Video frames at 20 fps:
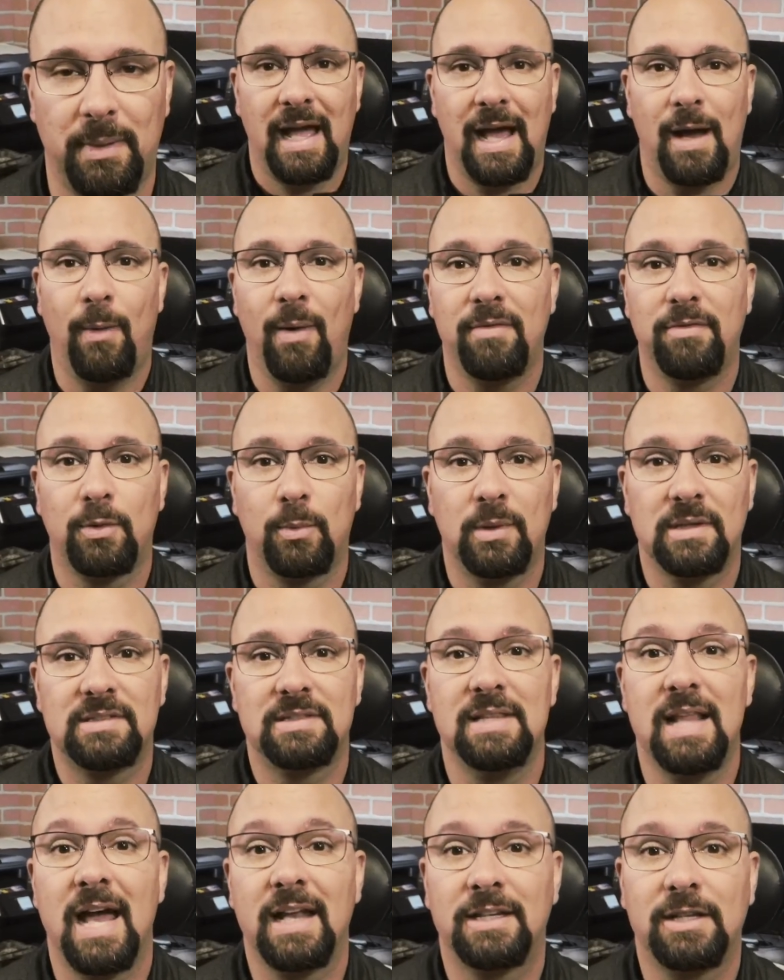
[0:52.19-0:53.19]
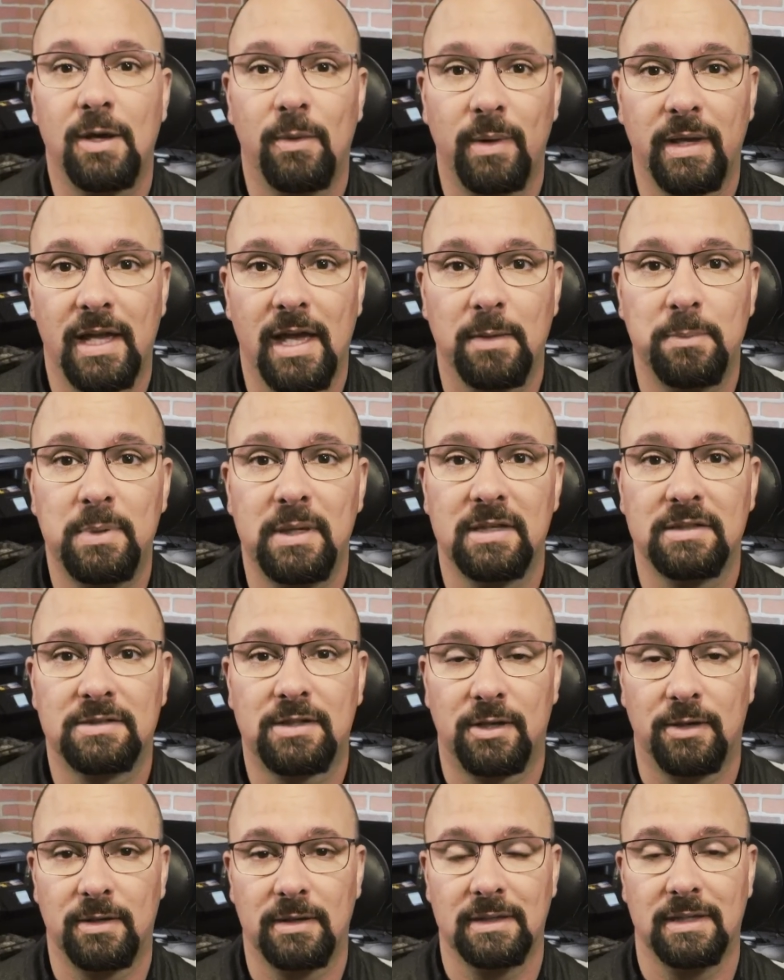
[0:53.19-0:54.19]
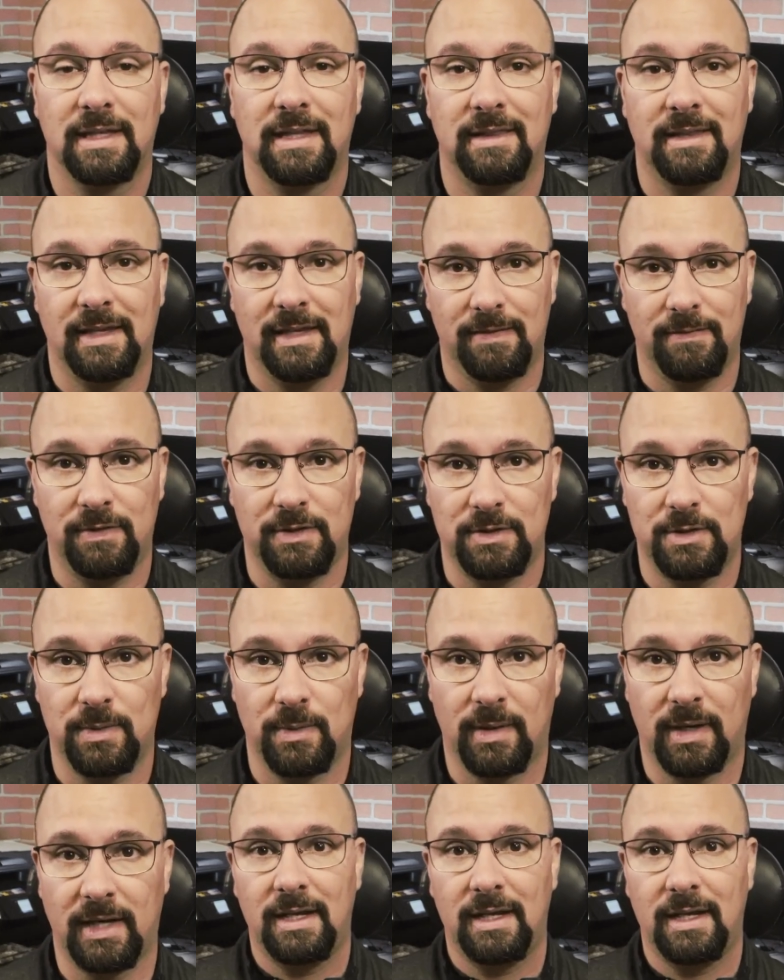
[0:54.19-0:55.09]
However, what's not going up is currently the inventory.